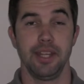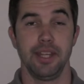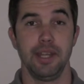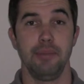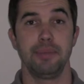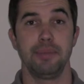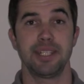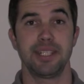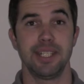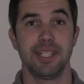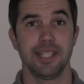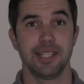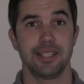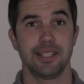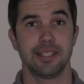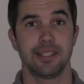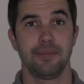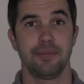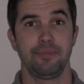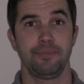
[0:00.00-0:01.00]
Number
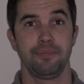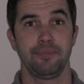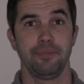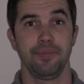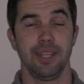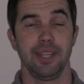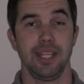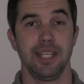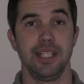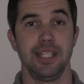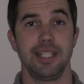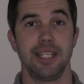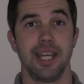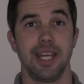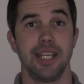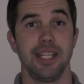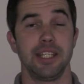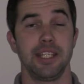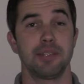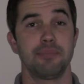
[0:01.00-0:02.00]
six is
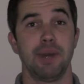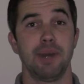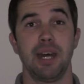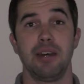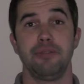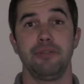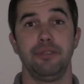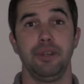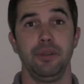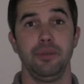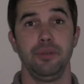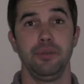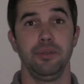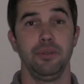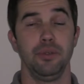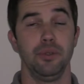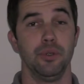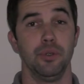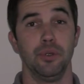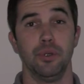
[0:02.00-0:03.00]
a smartphone
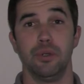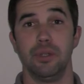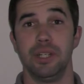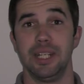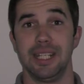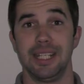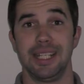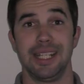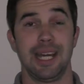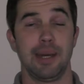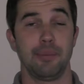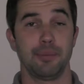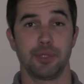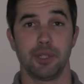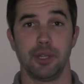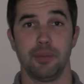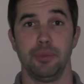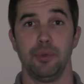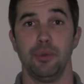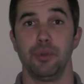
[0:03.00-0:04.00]
or
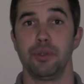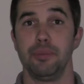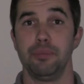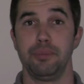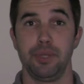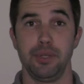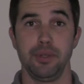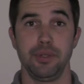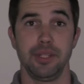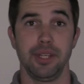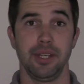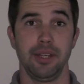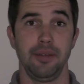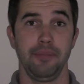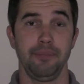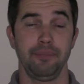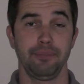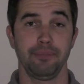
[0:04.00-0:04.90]
laptop or computer